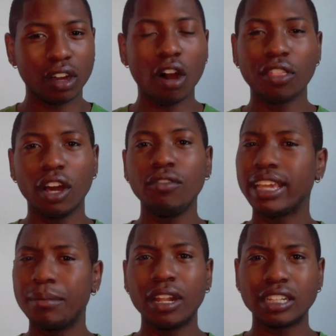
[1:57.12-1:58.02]
Although
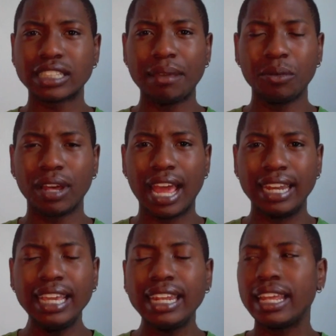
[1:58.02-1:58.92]
Nicki Minaj gave me what I
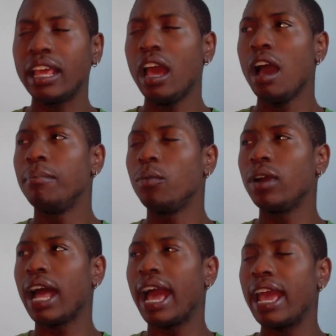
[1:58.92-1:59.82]
needed. But
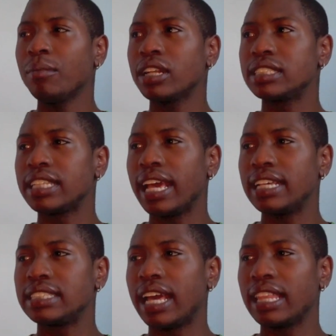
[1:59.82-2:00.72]
what I am going to say
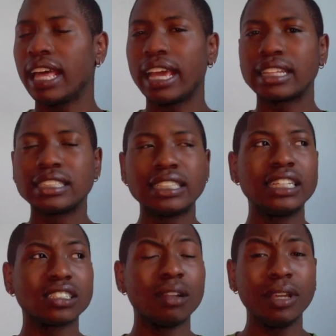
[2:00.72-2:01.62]
is that, like, this
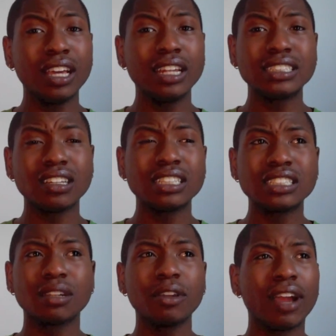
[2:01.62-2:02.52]
CD is going to be good. This song is
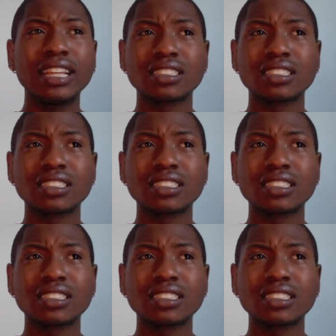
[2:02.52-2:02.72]
going to be great.